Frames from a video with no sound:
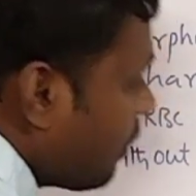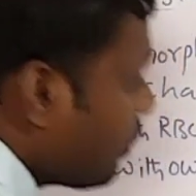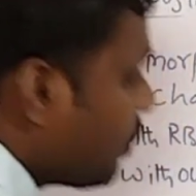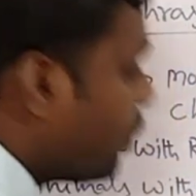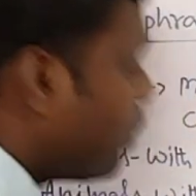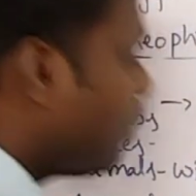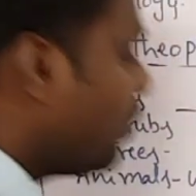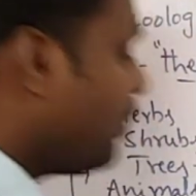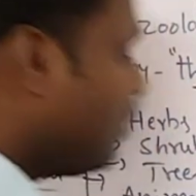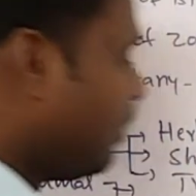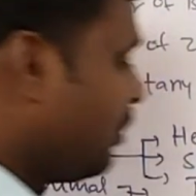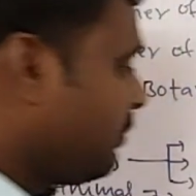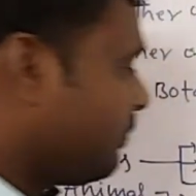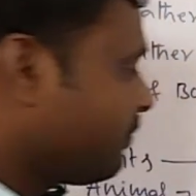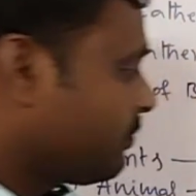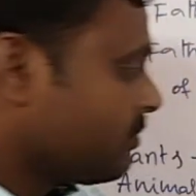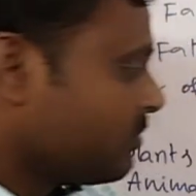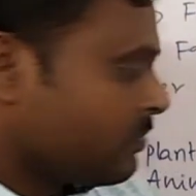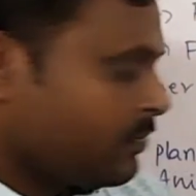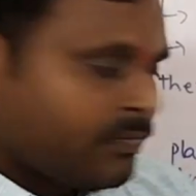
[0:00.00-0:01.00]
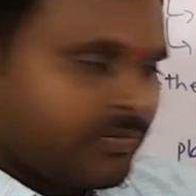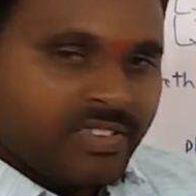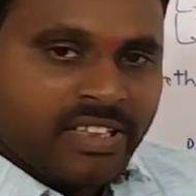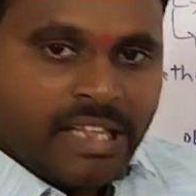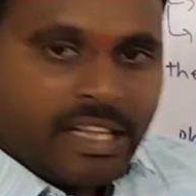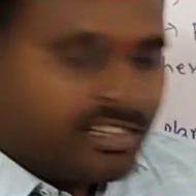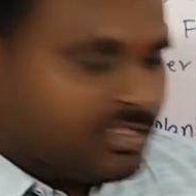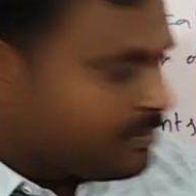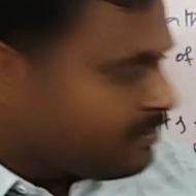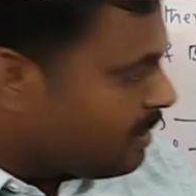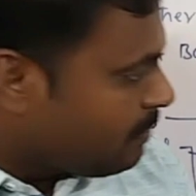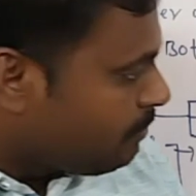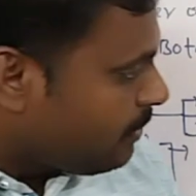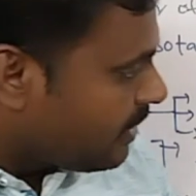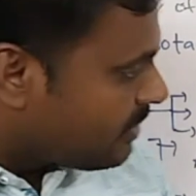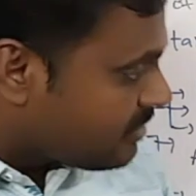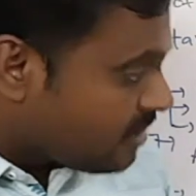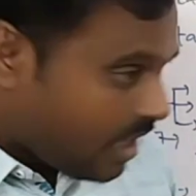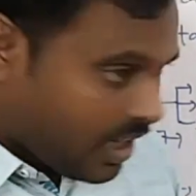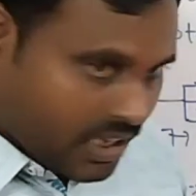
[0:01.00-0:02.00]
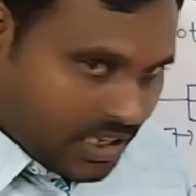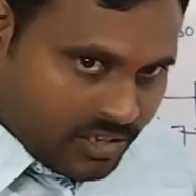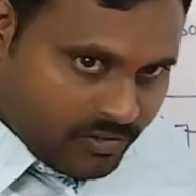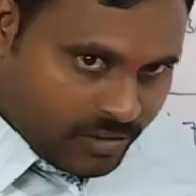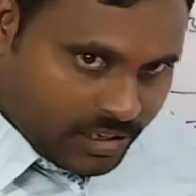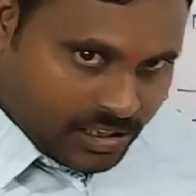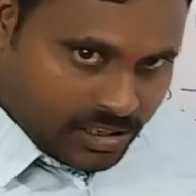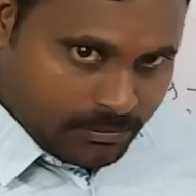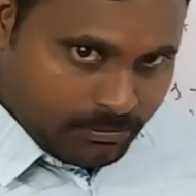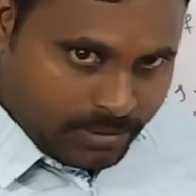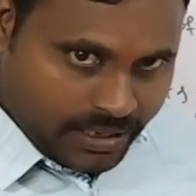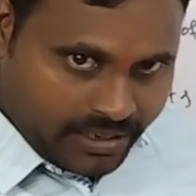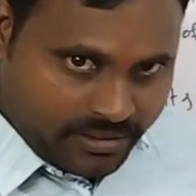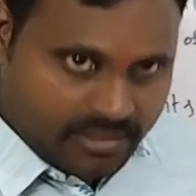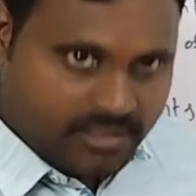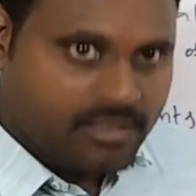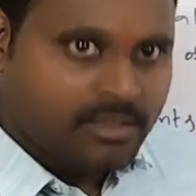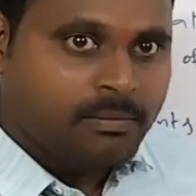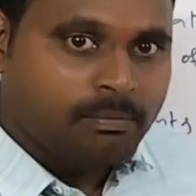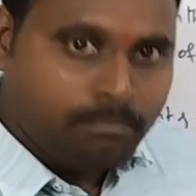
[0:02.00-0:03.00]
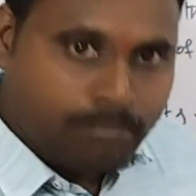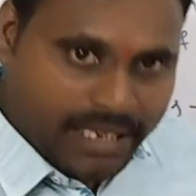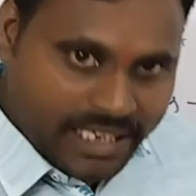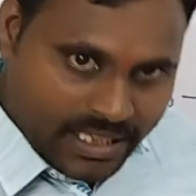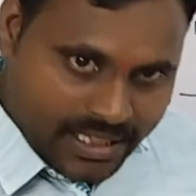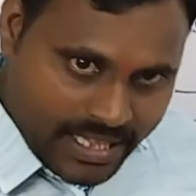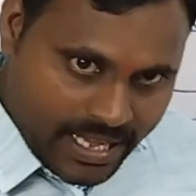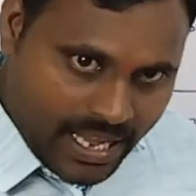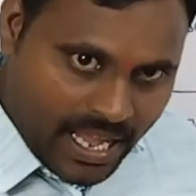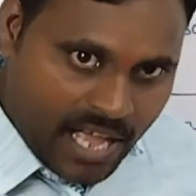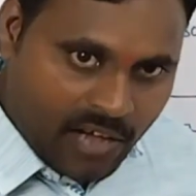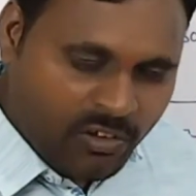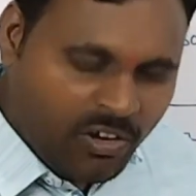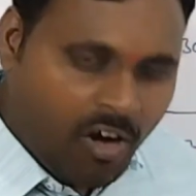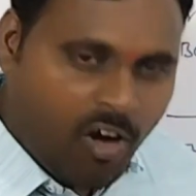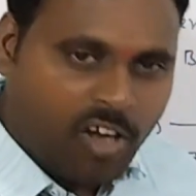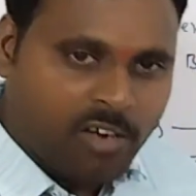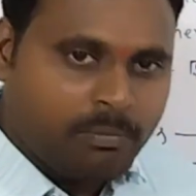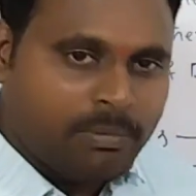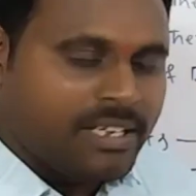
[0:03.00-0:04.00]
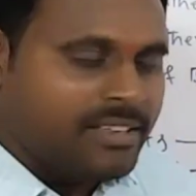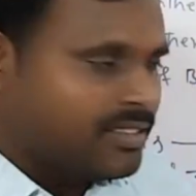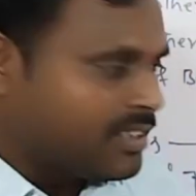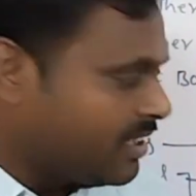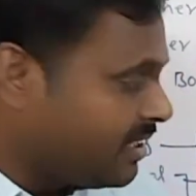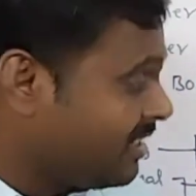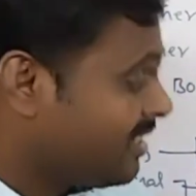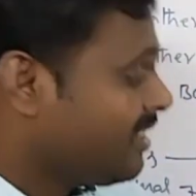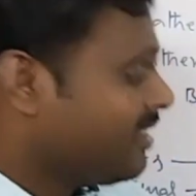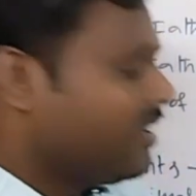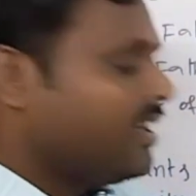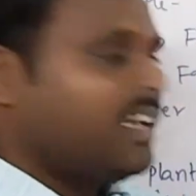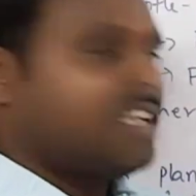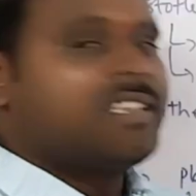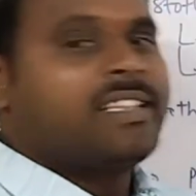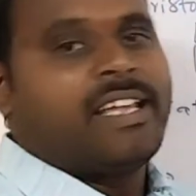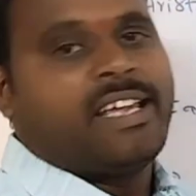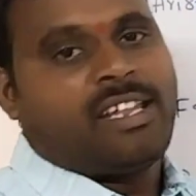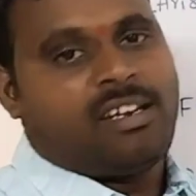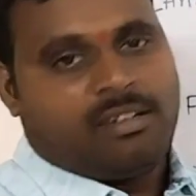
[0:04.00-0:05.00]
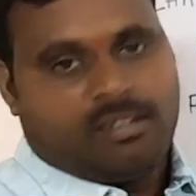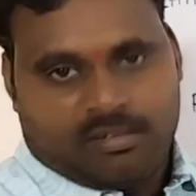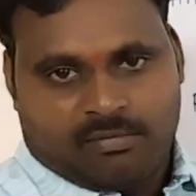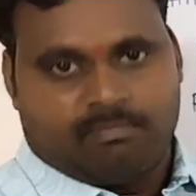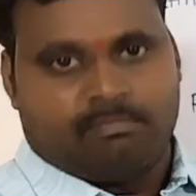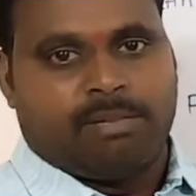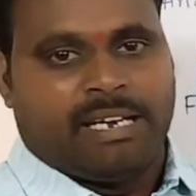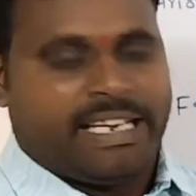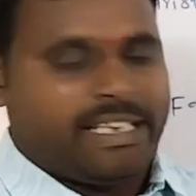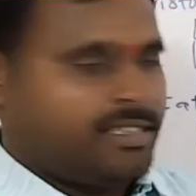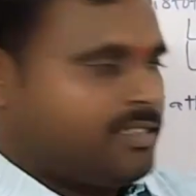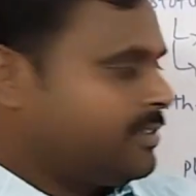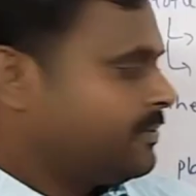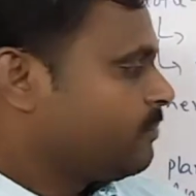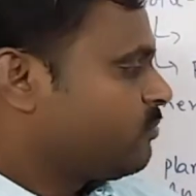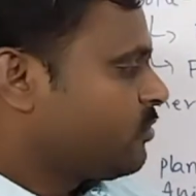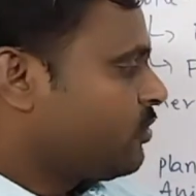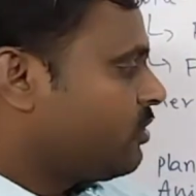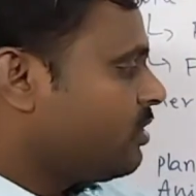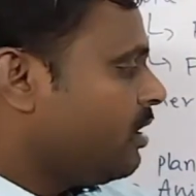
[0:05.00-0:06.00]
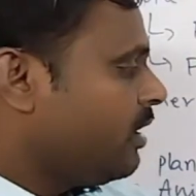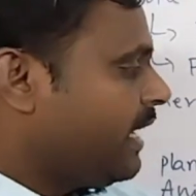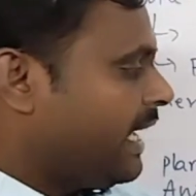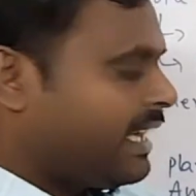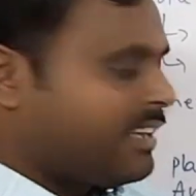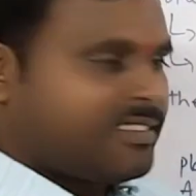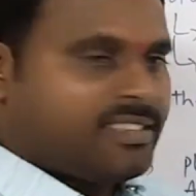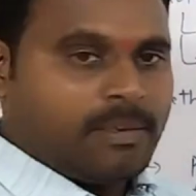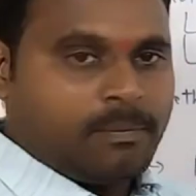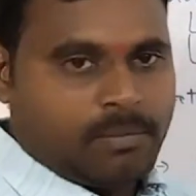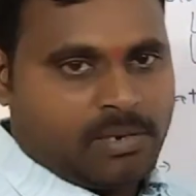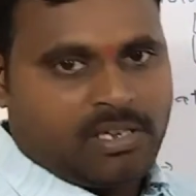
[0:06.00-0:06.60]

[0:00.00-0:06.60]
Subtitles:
Though These members are invertebrates, but they have RBC in their blood. So except